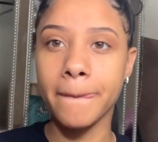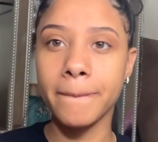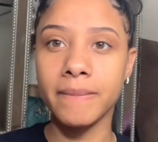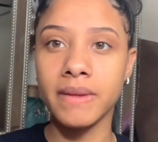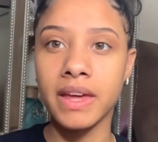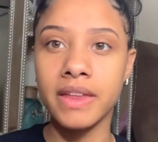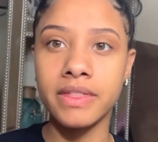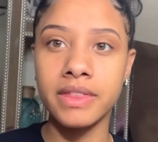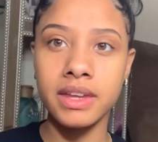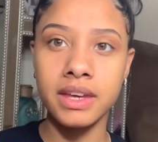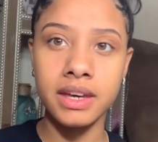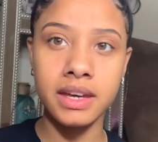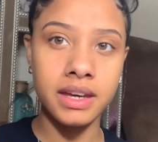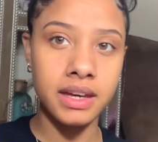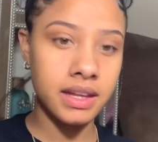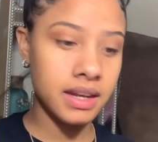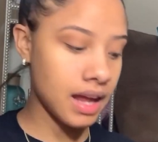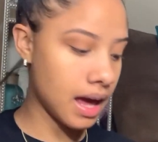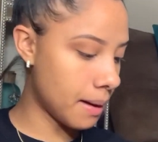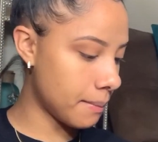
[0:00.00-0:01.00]
And
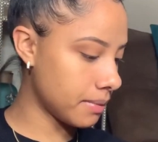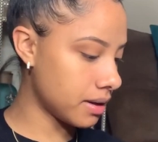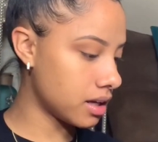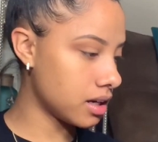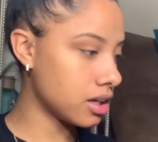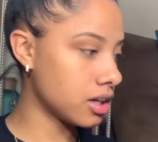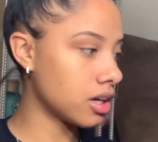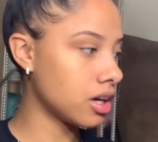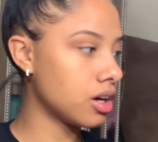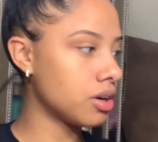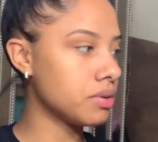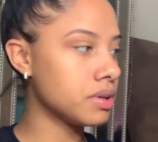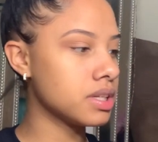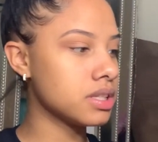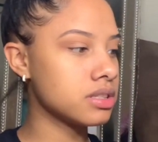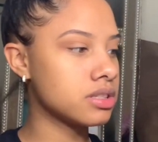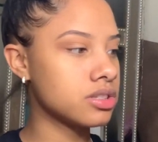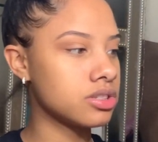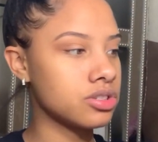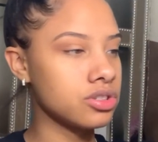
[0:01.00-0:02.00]
then I'm gonna go
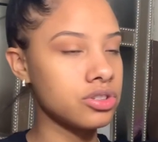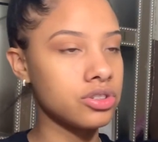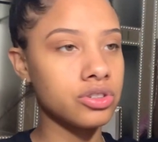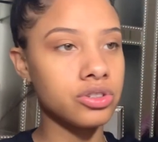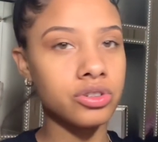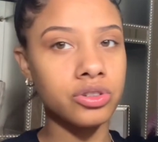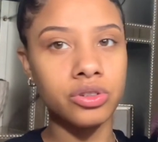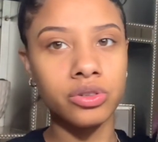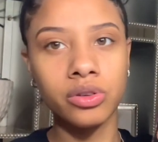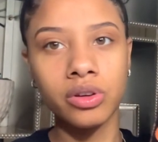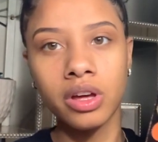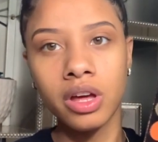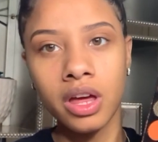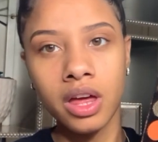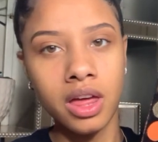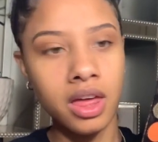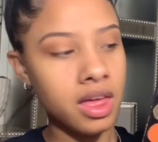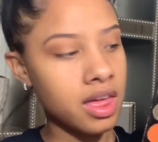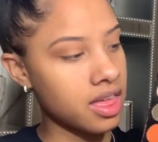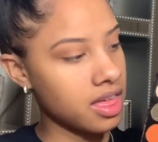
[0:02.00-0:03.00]
into
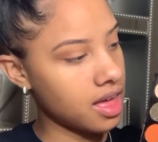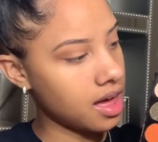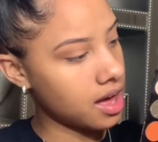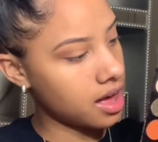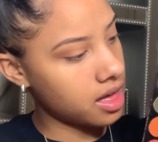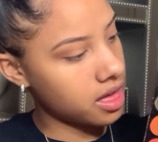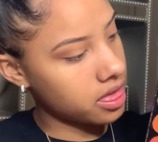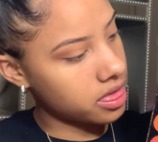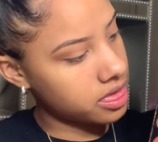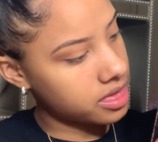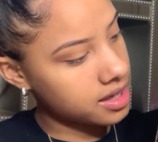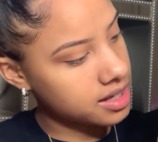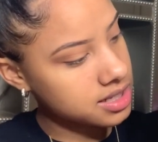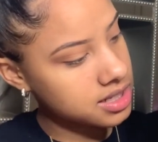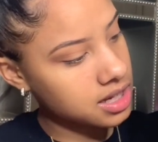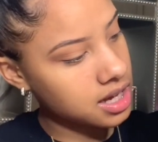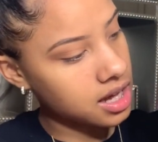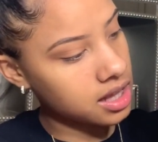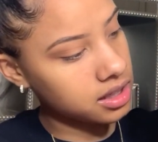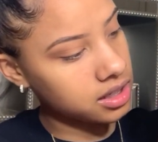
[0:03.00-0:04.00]
this
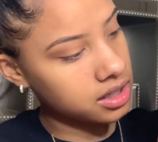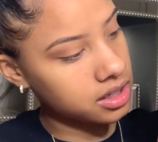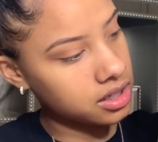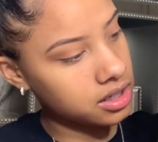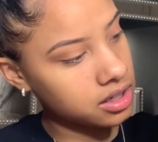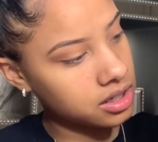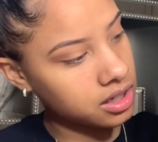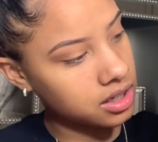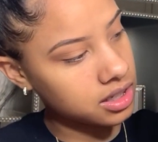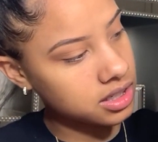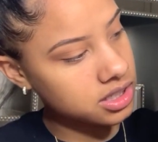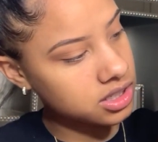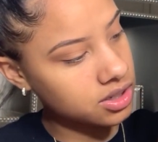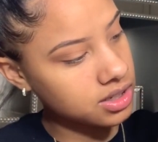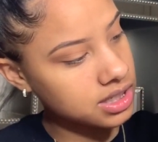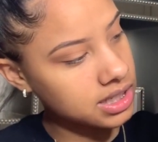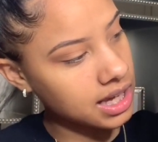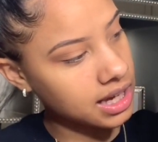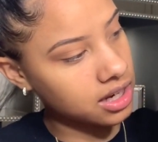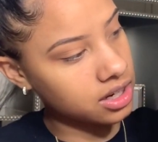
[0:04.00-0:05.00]
color, so
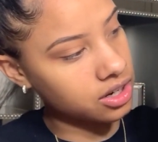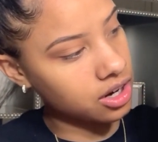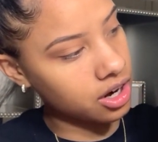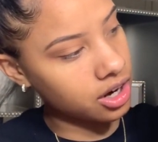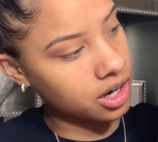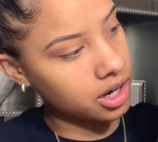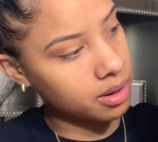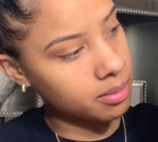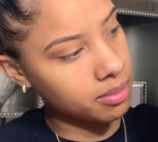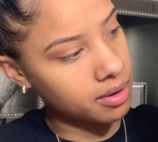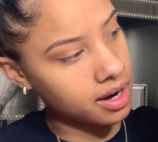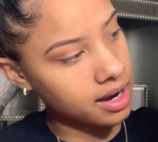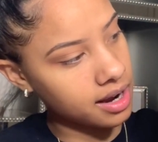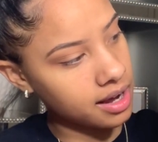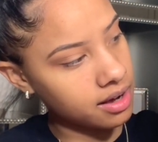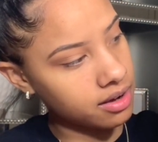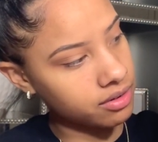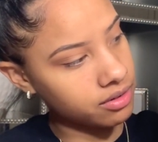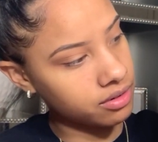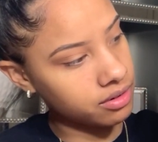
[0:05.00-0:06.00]
it's like a darker brown.